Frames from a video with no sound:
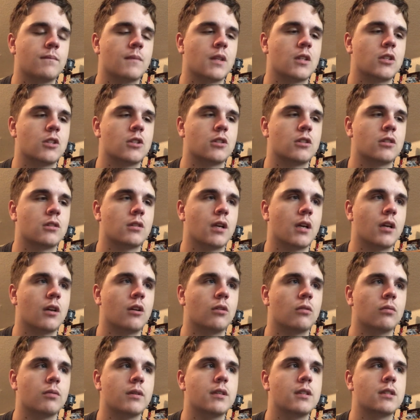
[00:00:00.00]
just
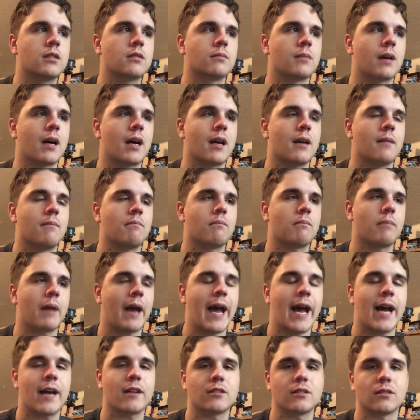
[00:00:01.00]
increased my
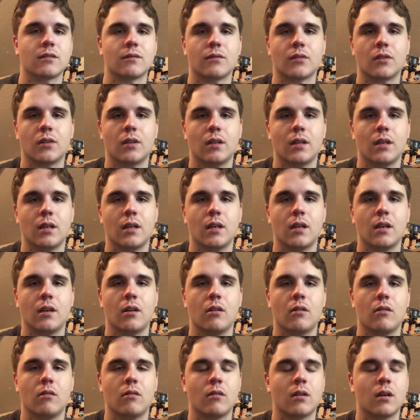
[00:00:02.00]
passion for the EU.
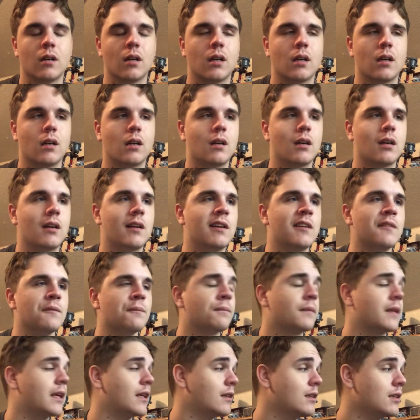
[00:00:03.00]

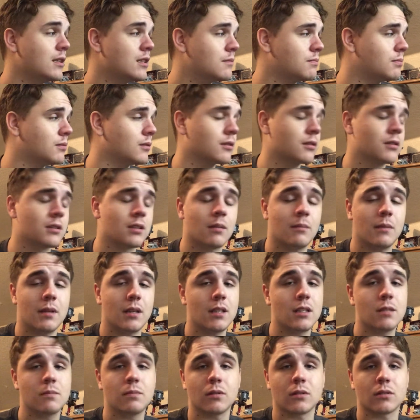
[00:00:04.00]
And these books, I mean,
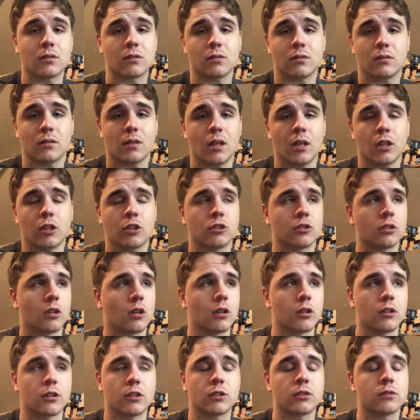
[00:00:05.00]
these books
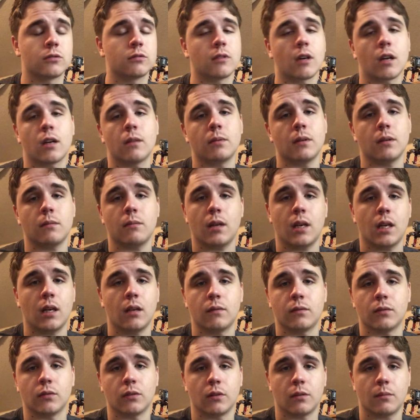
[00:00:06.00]
are incredibly
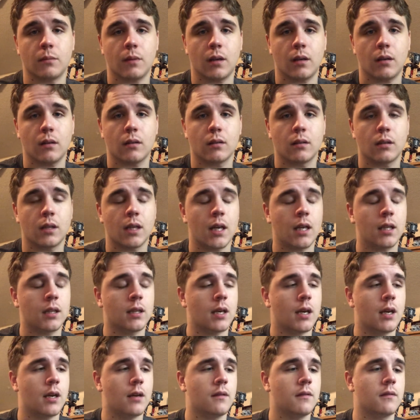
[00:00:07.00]
meaningful to me.
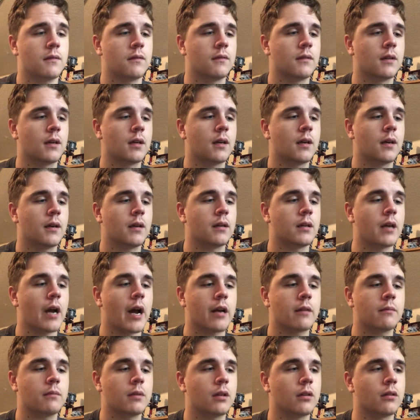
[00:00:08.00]
They've
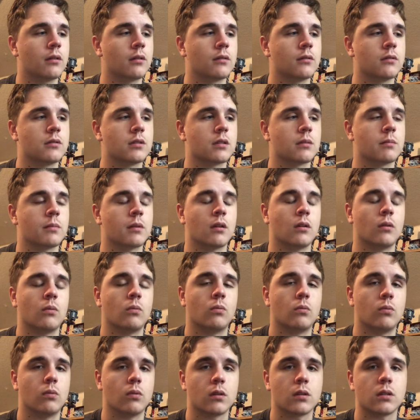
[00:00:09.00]
got me through some of the
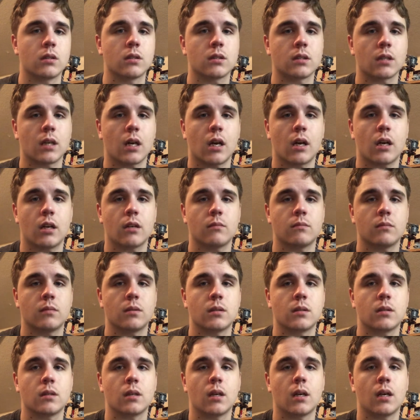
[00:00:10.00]
worst
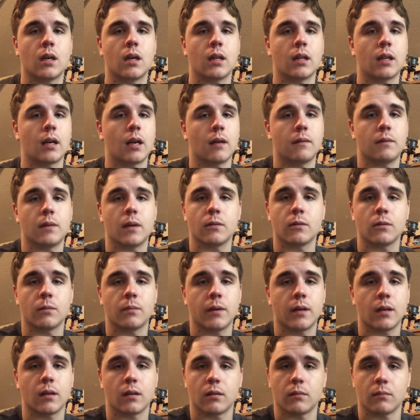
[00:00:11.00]
times that I've ever
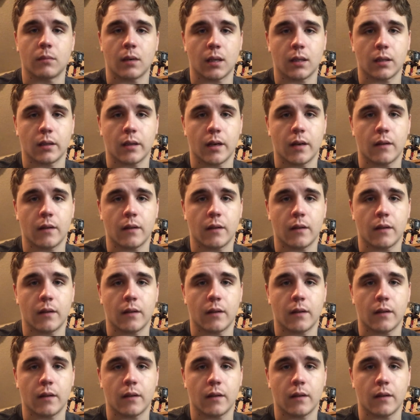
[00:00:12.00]
been in my life.